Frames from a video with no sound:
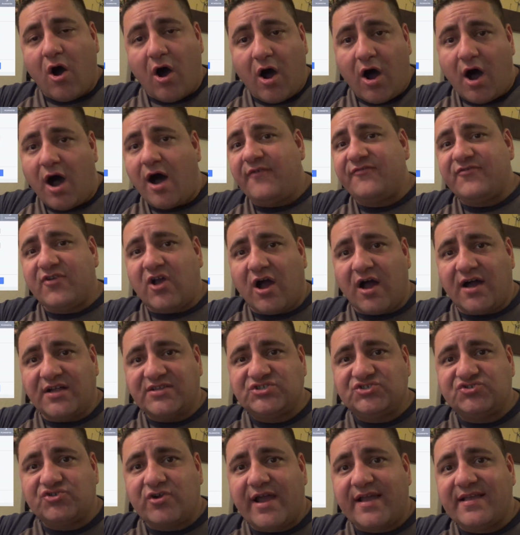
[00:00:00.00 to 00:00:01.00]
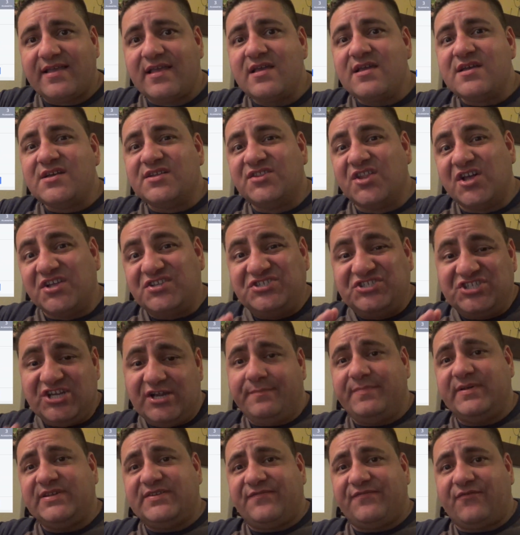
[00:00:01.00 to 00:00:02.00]
off contract, the
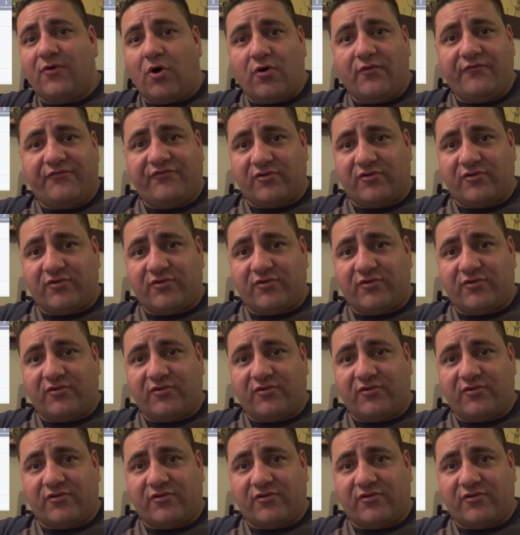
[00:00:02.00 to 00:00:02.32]
cheapest phone